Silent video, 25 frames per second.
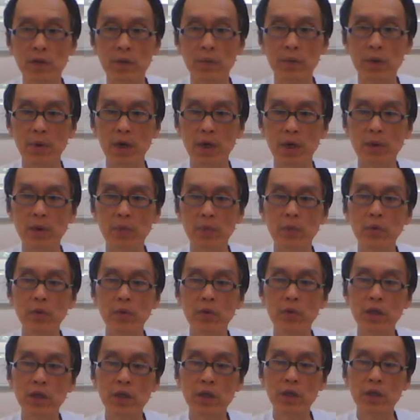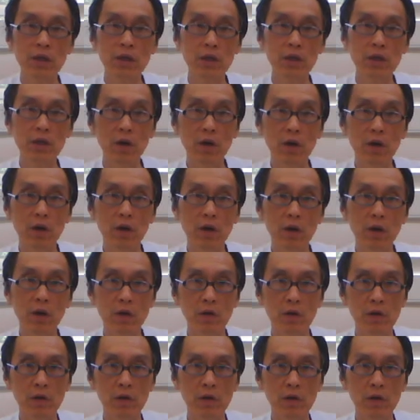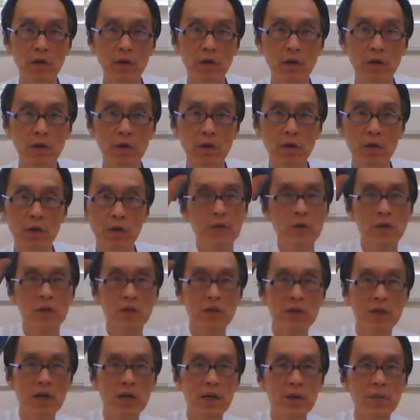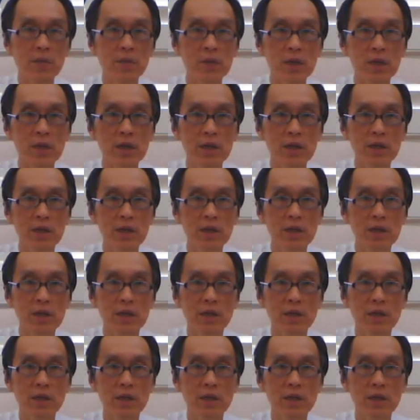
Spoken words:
By putting your thumb here,